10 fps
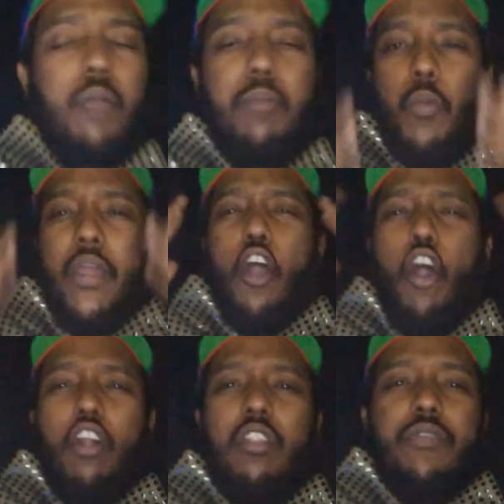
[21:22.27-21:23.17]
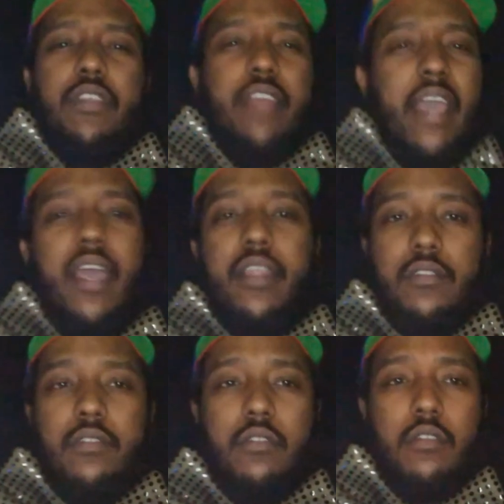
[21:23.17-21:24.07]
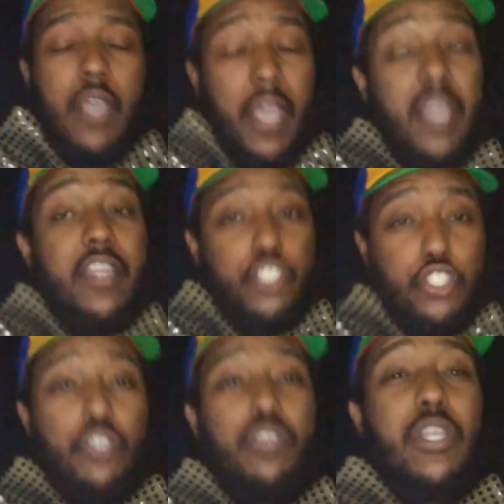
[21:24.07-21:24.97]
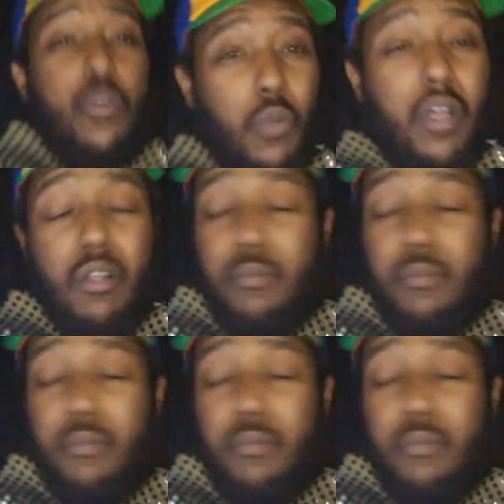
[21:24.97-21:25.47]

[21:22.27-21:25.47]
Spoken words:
But when all of this ends, and it surely will,